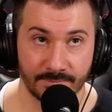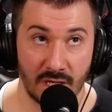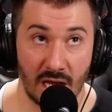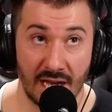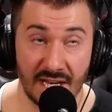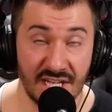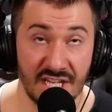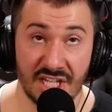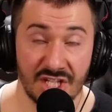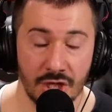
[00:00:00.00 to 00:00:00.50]

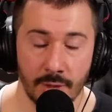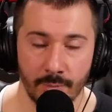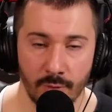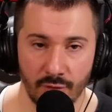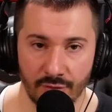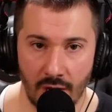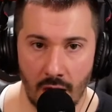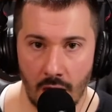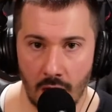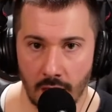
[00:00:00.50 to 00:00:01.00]
need to move
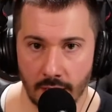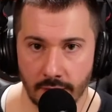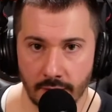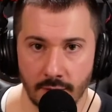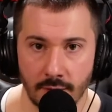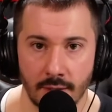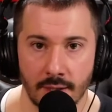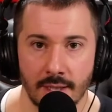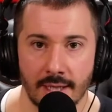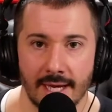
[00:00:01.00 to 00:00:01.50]
on.
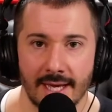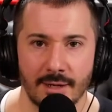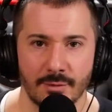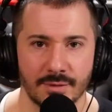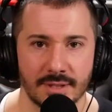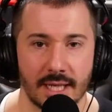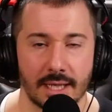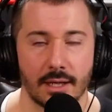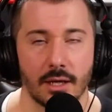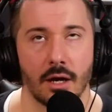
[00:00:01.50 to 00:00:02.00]
And it was
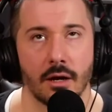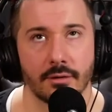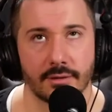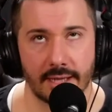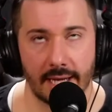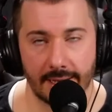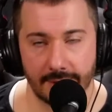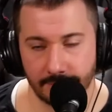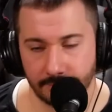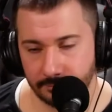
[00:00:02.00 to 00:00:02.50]
like,
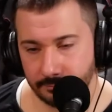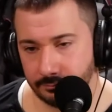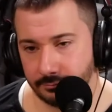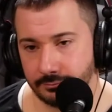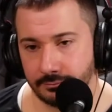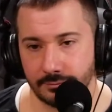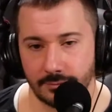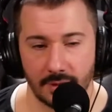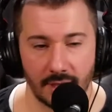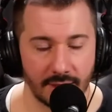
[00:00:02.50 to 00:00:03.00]
okay,
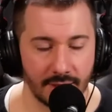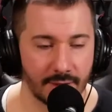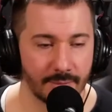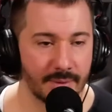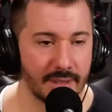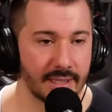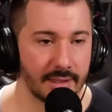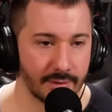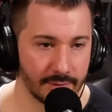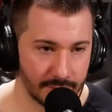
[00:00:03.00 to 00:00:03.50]
you're
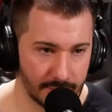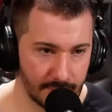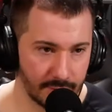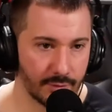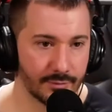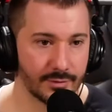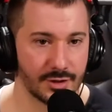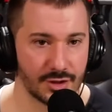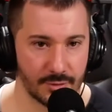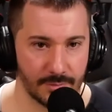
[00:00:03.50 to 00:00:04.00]
being a little
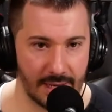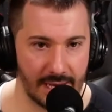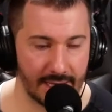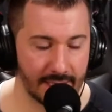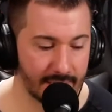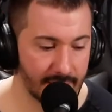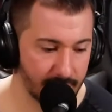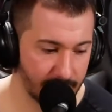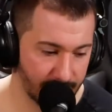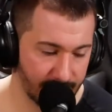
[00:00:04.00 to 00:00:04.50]
over dramatic
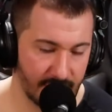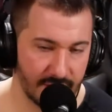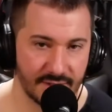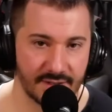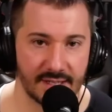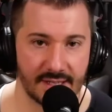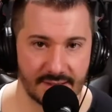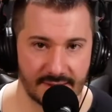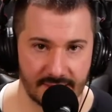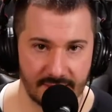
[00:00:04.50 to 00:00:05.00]
and you're very
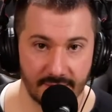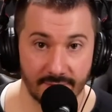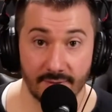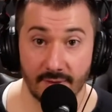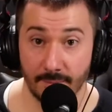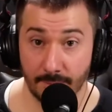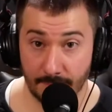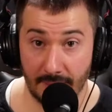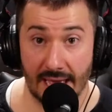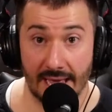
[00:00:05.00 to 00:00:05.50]
sensitive,
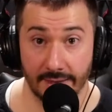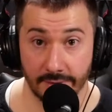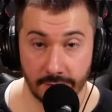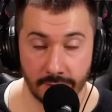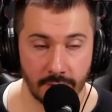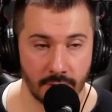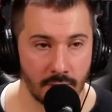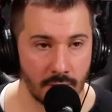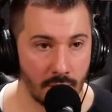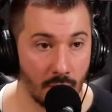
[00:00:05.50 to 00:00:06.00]
Ben.
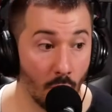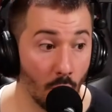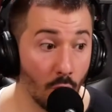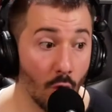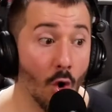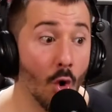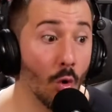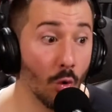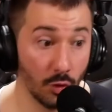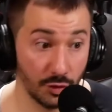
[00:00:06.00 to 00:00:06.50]

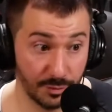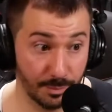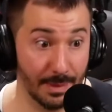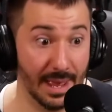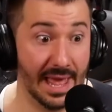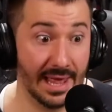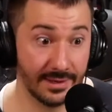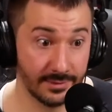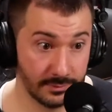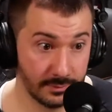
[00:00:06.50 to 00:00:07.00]
Old
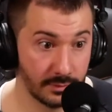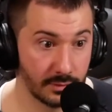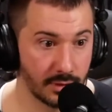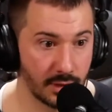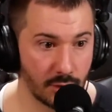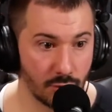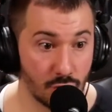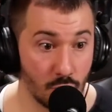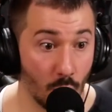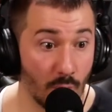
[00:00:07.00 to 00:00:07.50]
Ben,
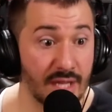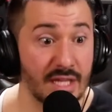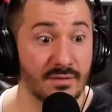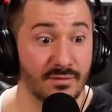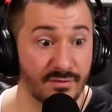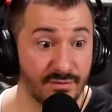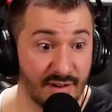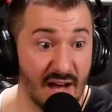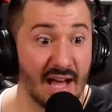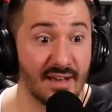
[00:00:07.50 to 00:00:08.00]

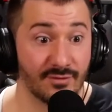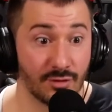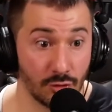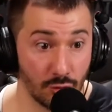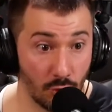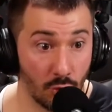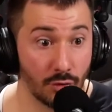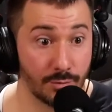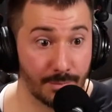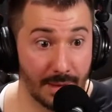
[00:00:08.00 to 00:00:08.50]

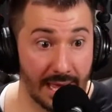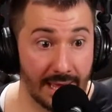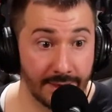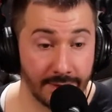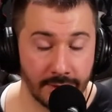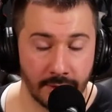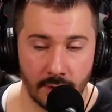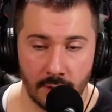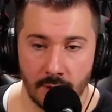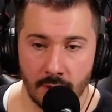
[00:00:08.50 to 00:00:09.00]
25-year-old Ben,
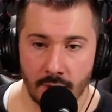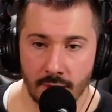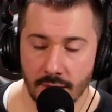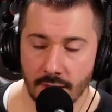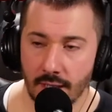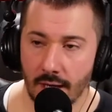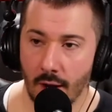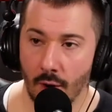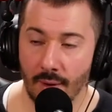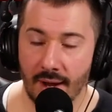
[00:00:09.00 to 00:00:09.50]

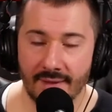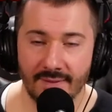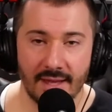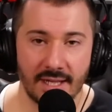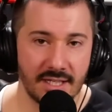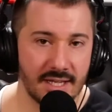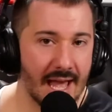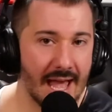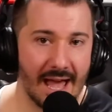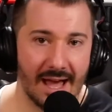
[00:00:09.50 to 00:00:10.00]
and then
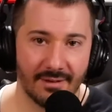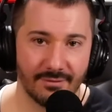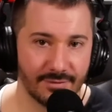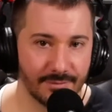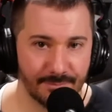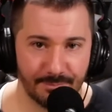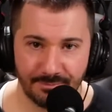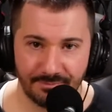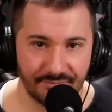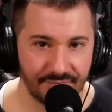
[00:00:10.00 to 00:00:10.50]
you have,
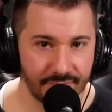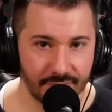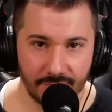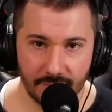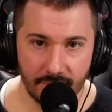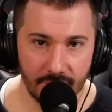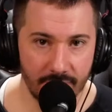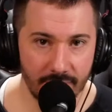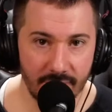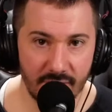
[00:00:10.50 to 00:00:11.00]

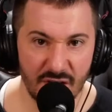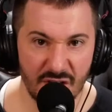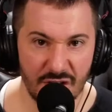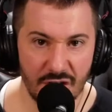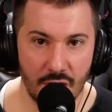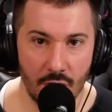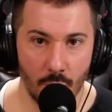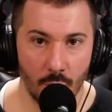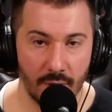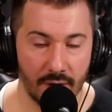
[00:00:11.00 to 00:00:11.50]

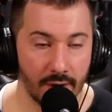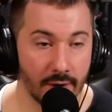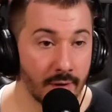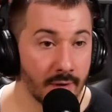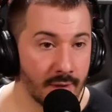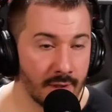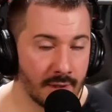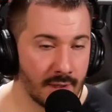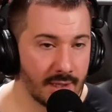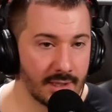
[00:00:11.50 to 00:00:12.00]
where,
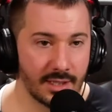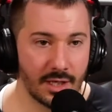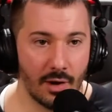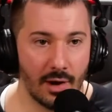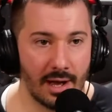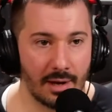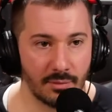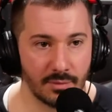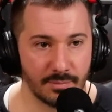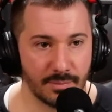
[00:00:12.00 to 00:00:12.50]

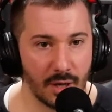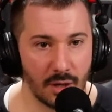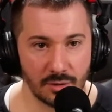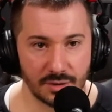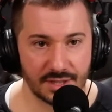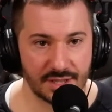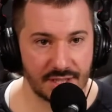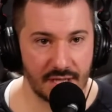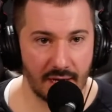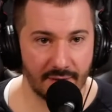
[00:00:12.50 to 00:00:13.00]
I would post
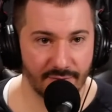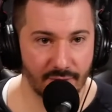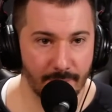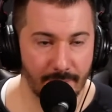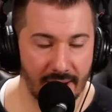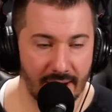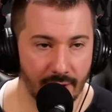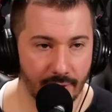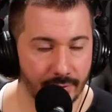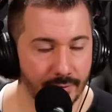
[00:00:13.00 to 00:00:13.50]
stuff
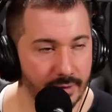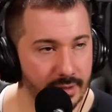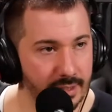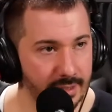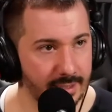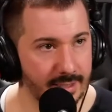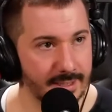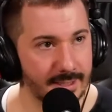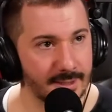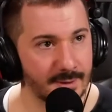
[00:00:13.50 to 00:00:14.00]
about,
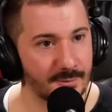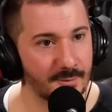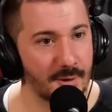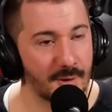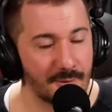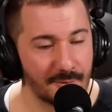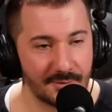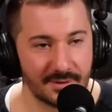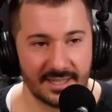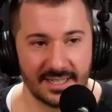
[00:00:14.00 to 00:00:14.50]

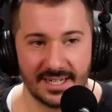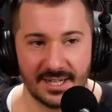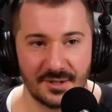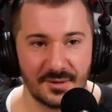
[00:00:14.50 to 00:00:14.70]
you